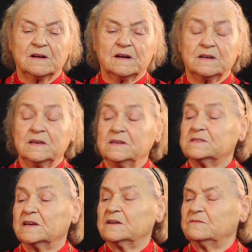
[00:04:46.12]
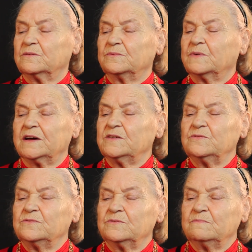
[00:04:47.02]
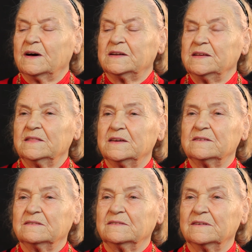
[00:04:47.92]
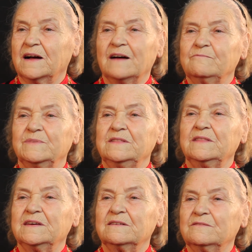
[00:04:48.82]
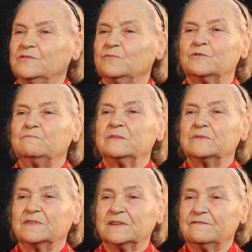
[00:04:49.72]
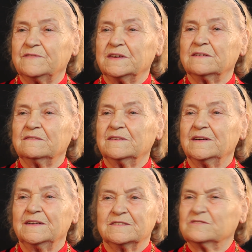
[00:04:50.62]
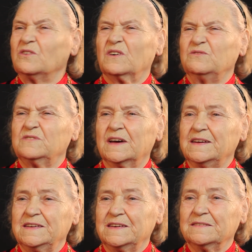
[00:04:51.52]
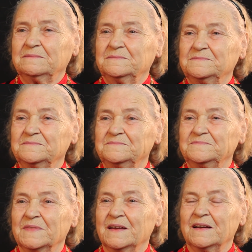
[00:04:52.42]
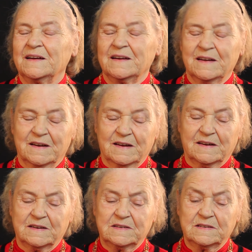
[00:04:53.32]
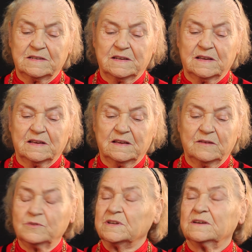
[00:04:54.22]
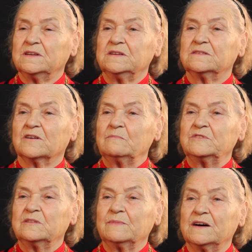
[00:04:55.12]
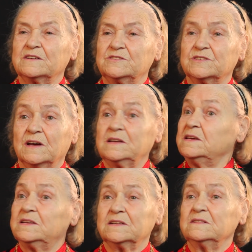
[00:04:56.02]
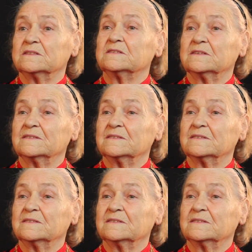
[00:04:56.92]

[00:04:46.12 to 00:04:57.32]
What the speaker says: And he said, why are you marrying there? I've been there, you won't be able to live there, it's not a good idea. And he wouldn't agree to come to the marriage, and he didn't.